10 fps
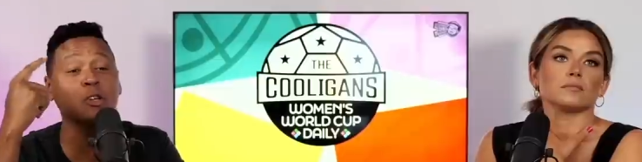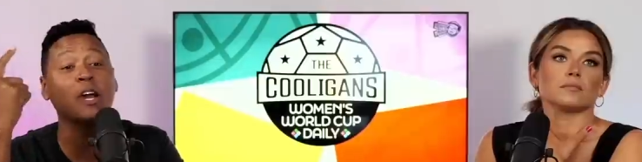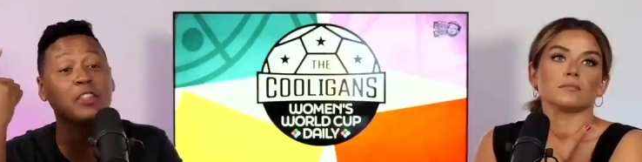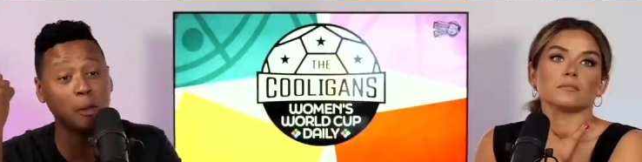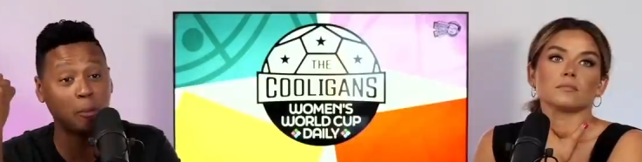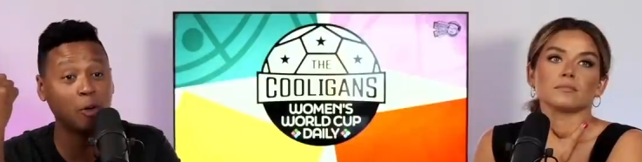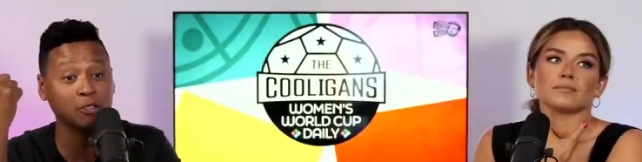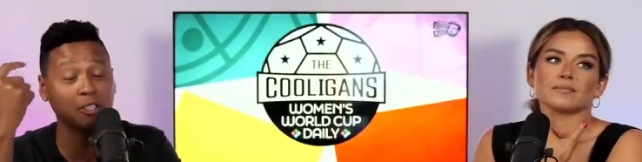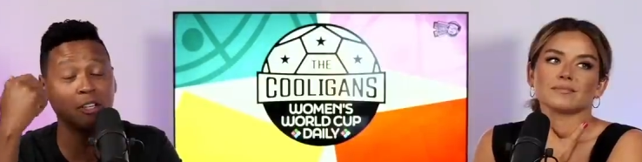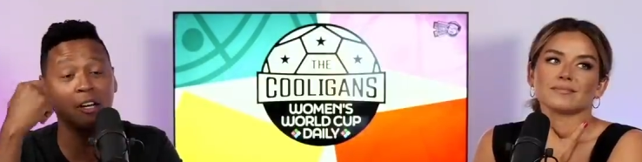Speaker 1: hit the
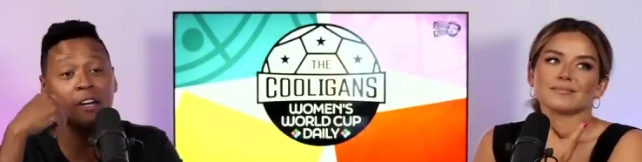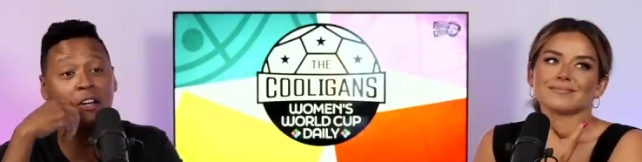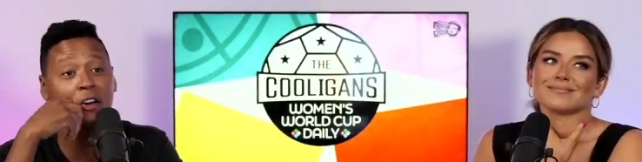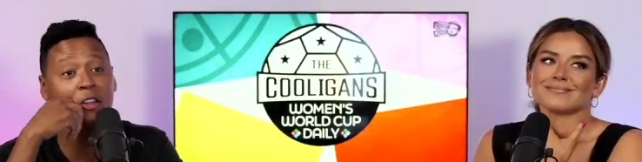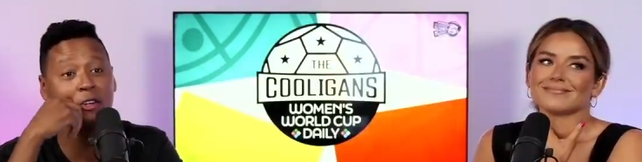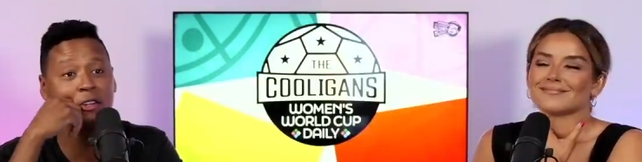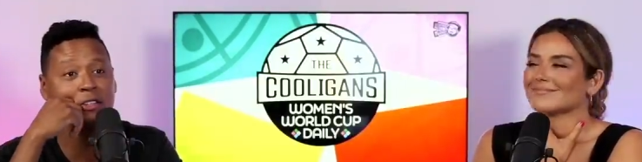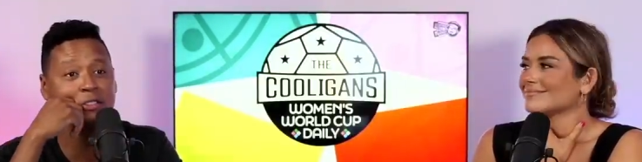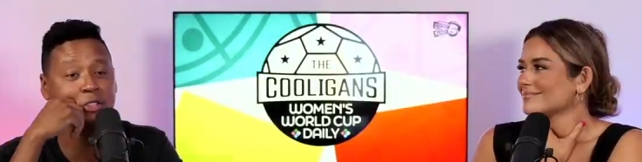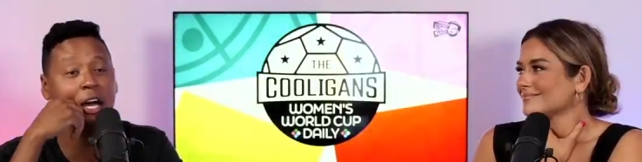post on, on
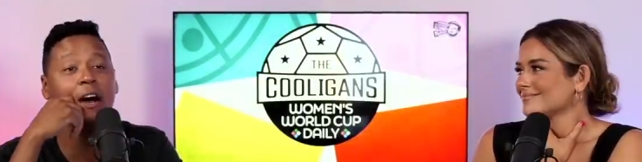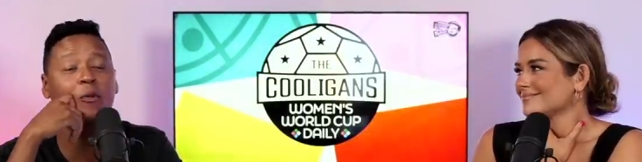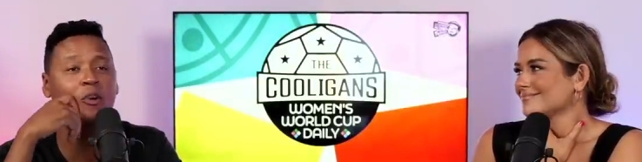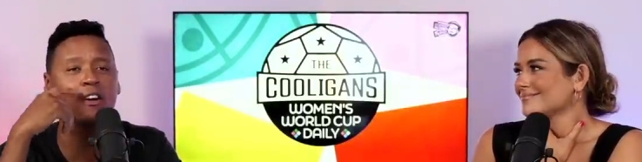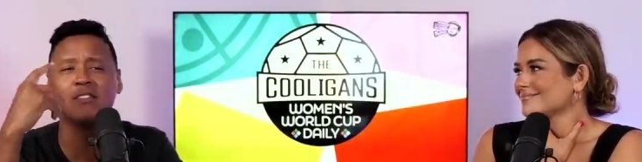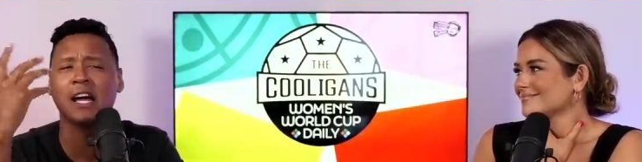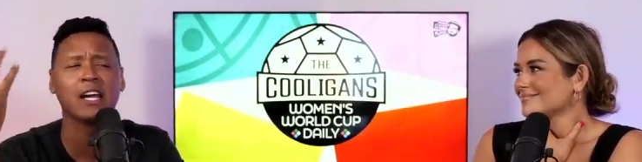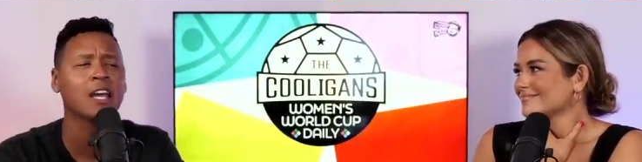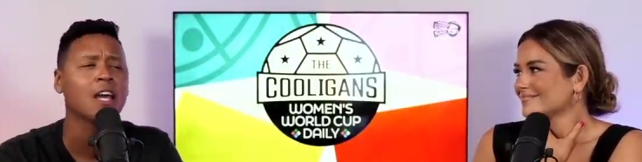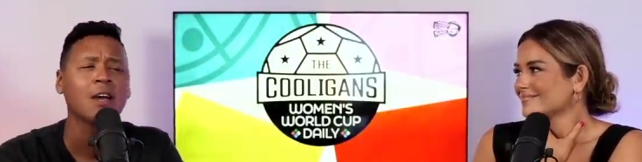another shot of like
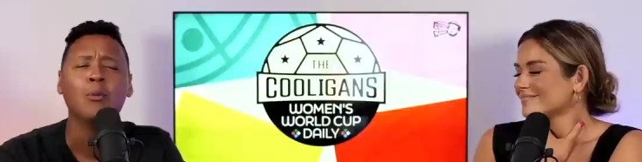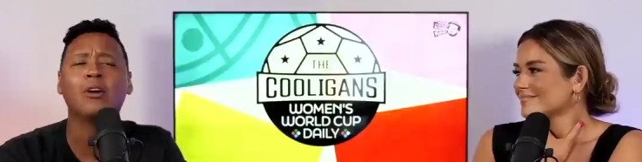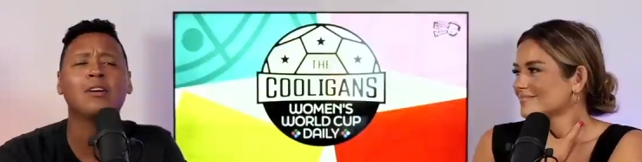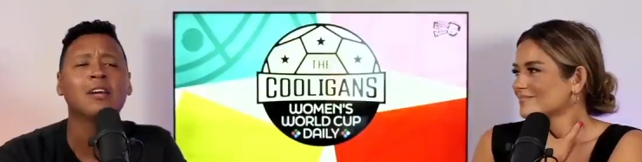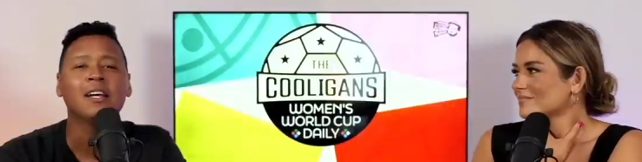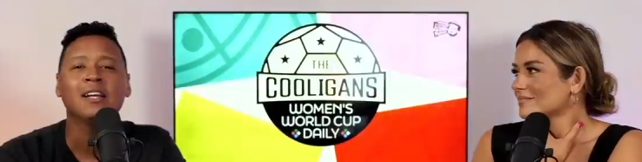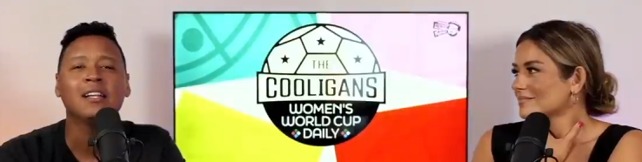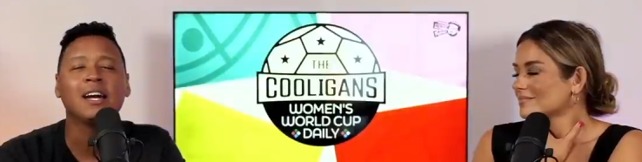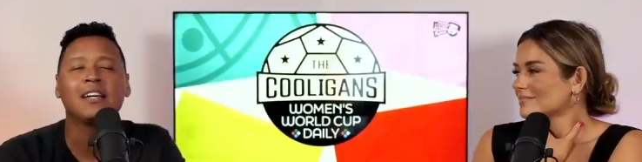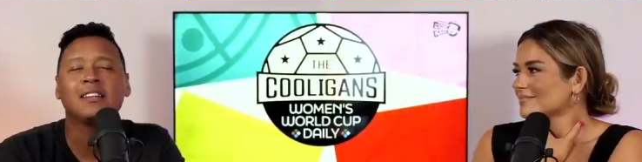where
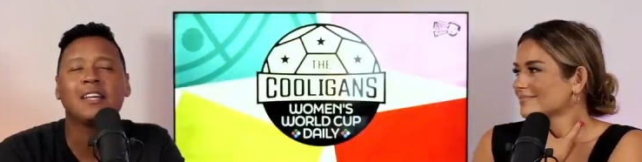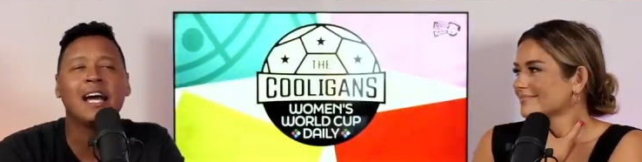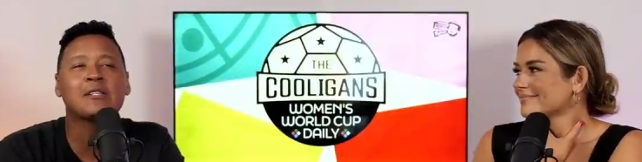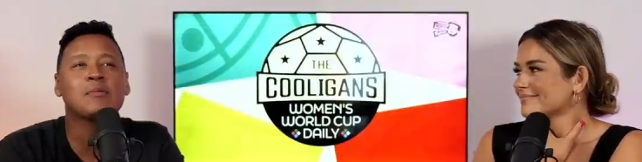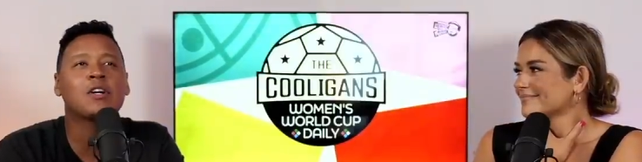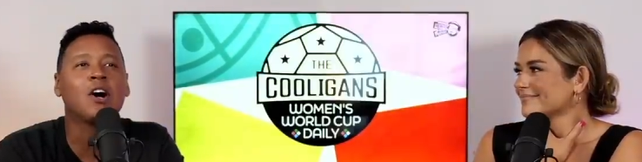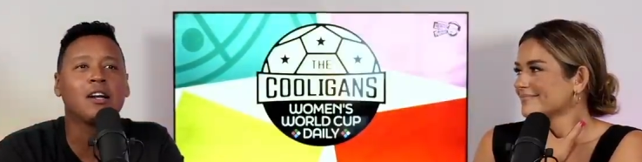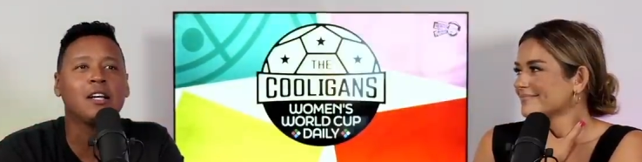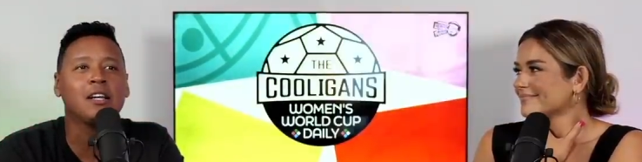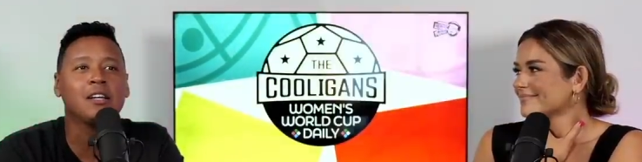like Dax
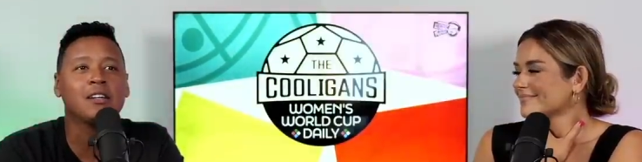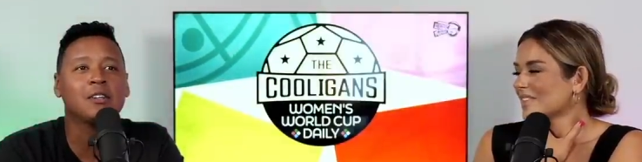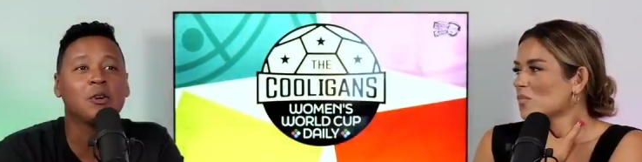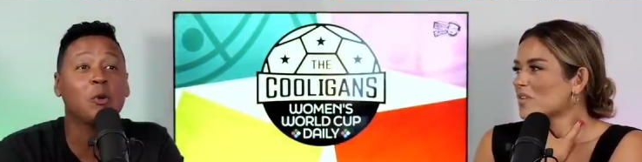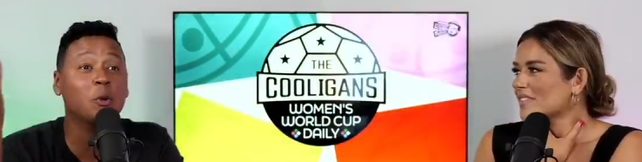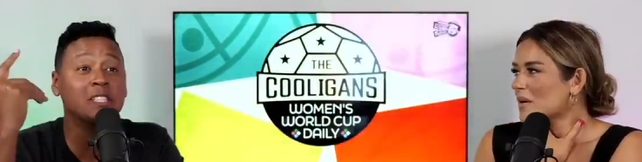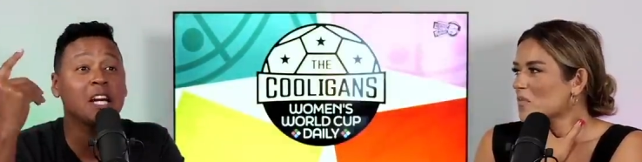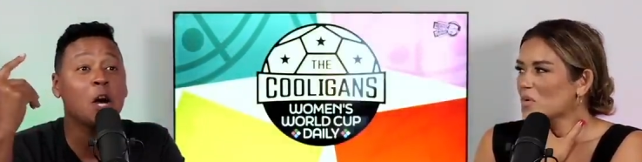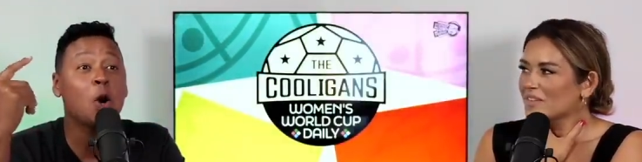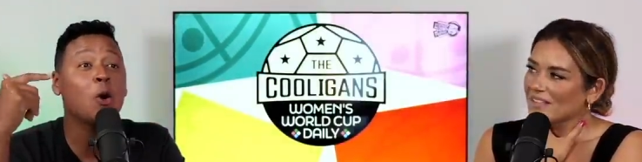McCarty What's Who
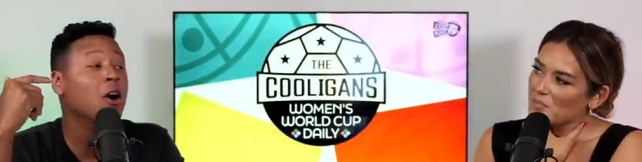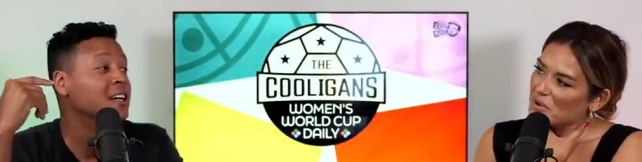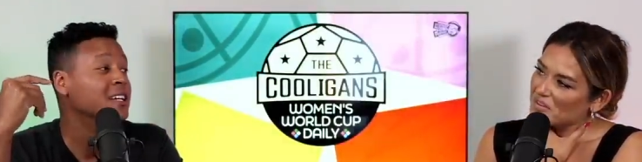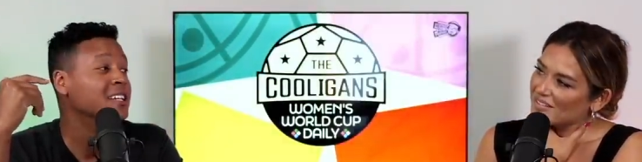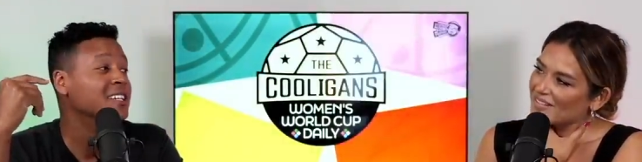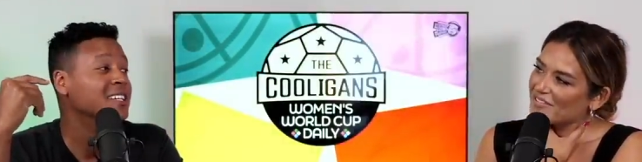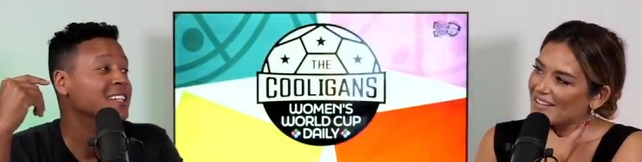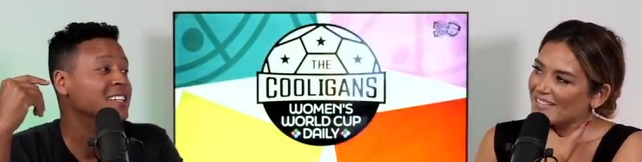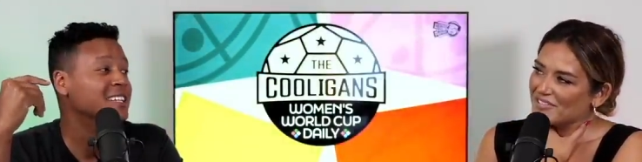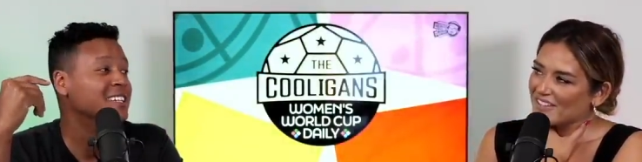that?
Speaker 2: what's who, that post
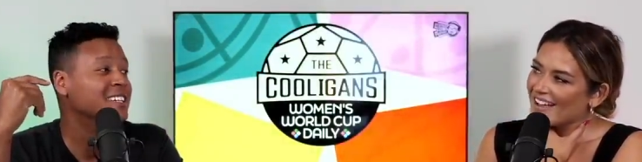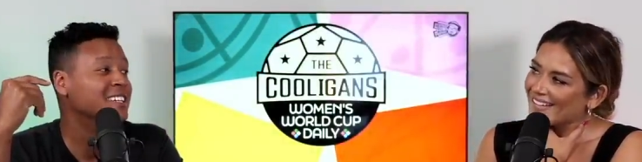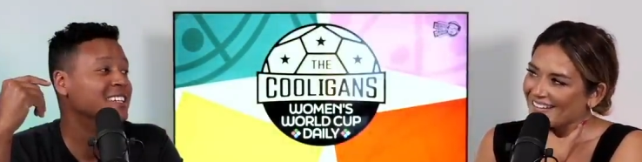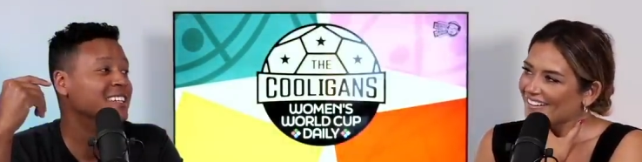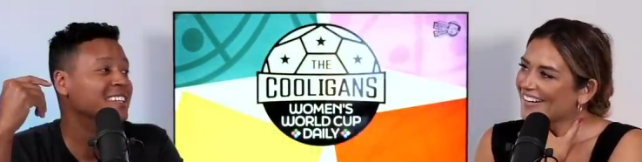defensive stat now?